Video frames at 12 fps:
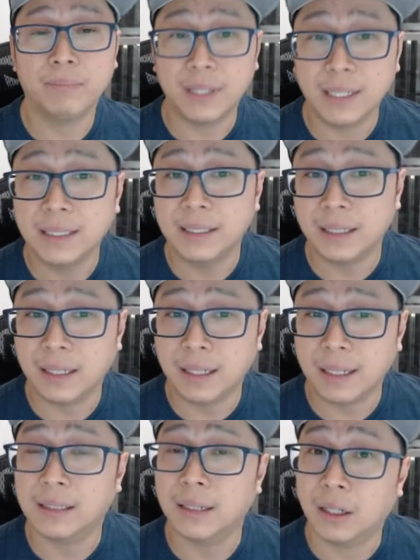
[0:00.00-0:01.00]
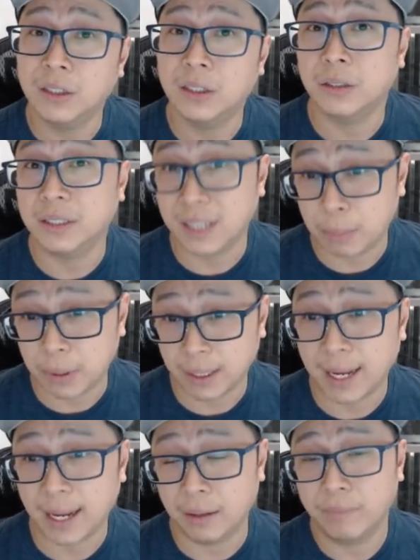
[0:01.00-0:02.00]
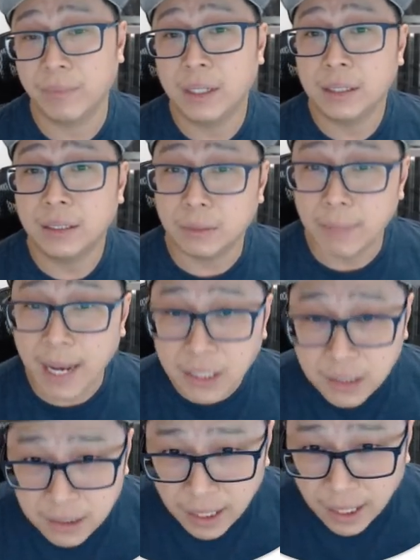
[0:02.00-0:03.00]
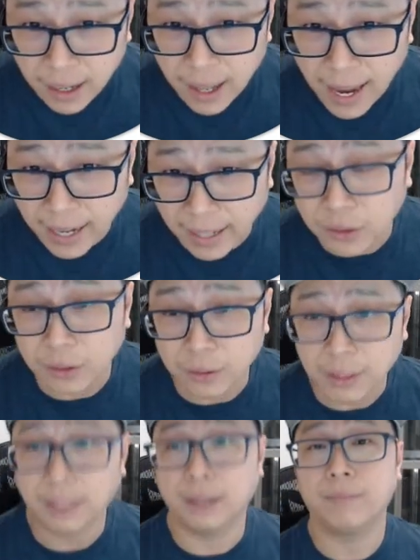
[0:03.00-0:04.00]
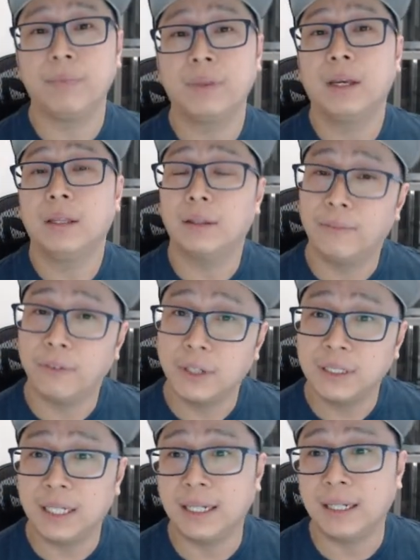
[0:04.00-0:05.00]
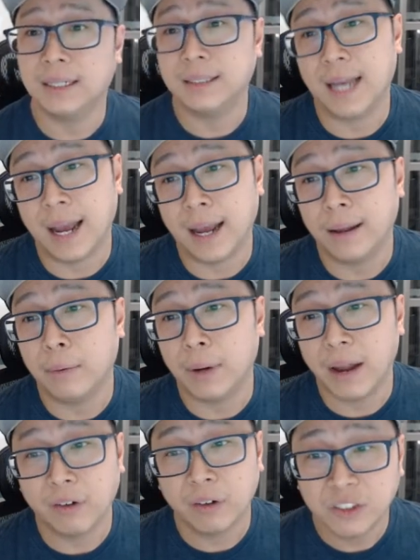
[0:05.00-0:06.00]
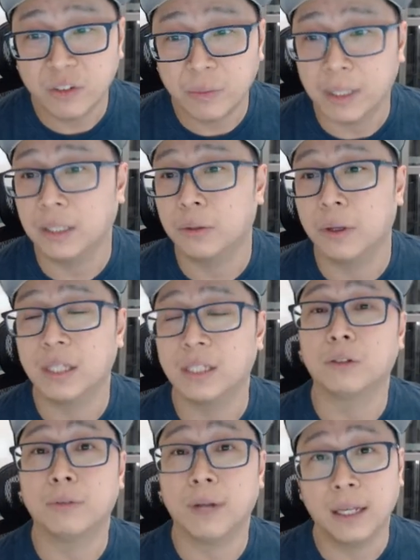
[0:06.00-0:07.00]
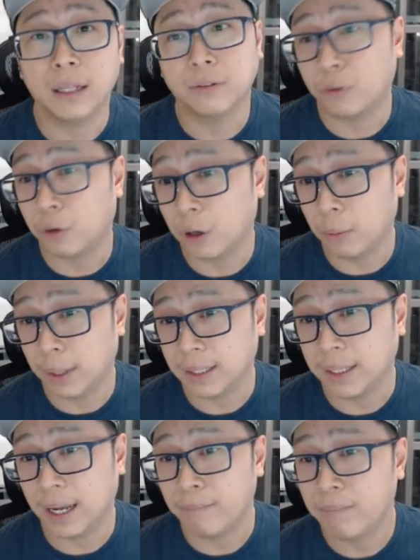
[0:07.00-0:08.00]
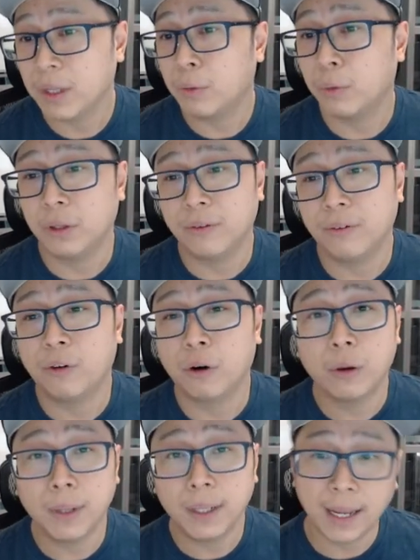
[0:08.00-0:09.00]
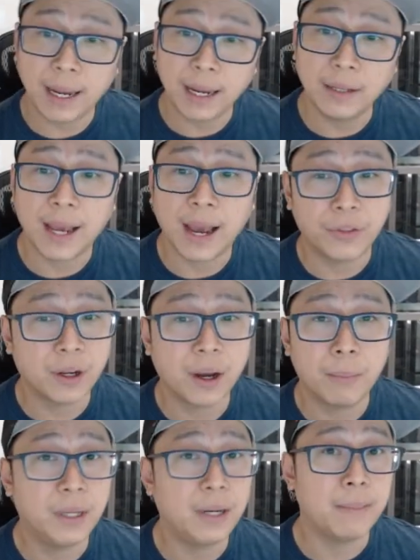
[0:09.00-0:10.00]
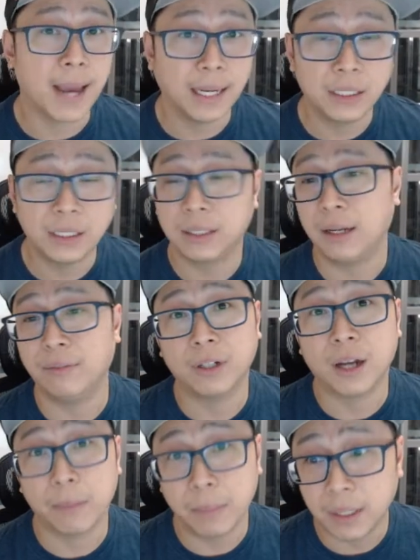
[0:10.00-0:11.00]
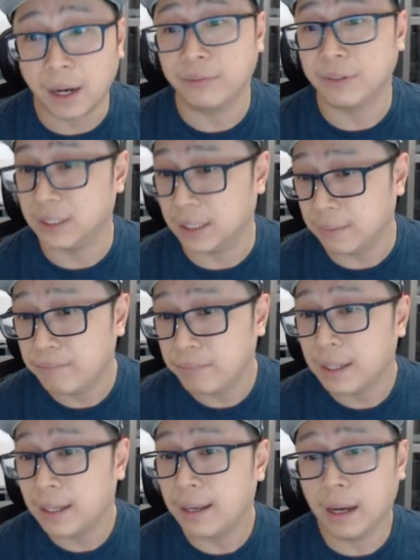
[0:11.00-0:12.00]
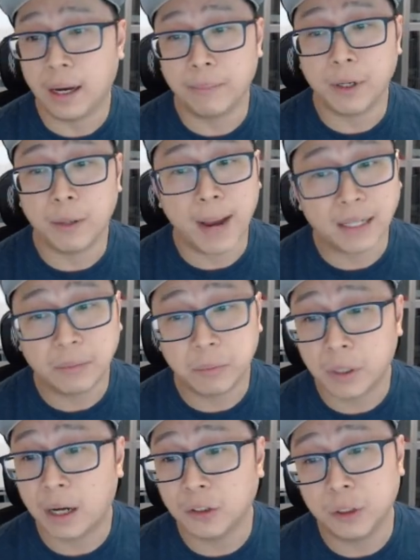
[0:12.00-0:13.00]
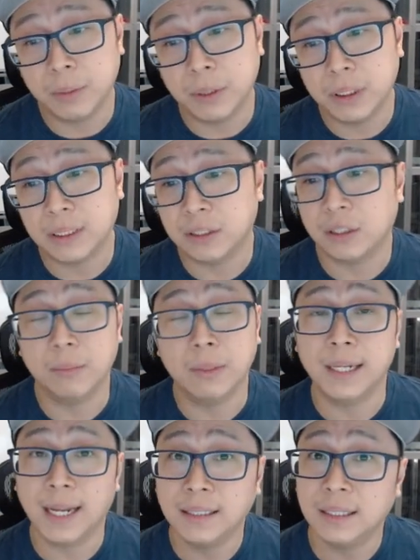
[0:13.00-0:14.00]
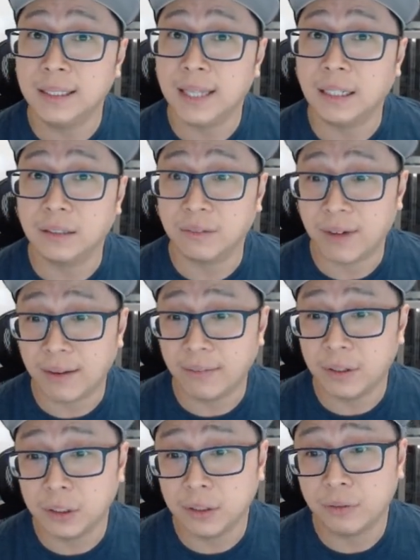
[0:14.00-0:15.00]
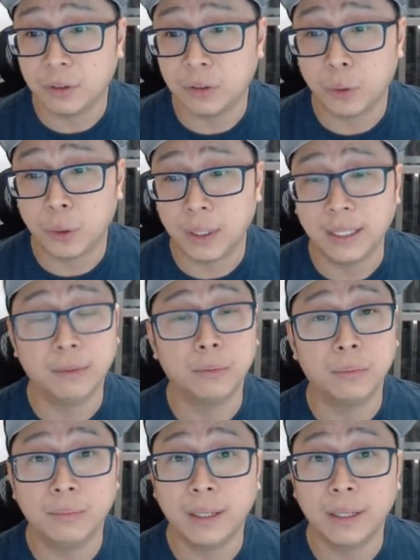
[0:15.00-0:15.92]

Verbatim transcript: this is also a separate account. So imagine there's a line through here. The first thing is that what everyone's familiar with is a regular four oh one k. With the four oh one k, you have the company match if your company offers it. Um, your maximum contribution is going to be nineteen thousand five hundred dollars for twenty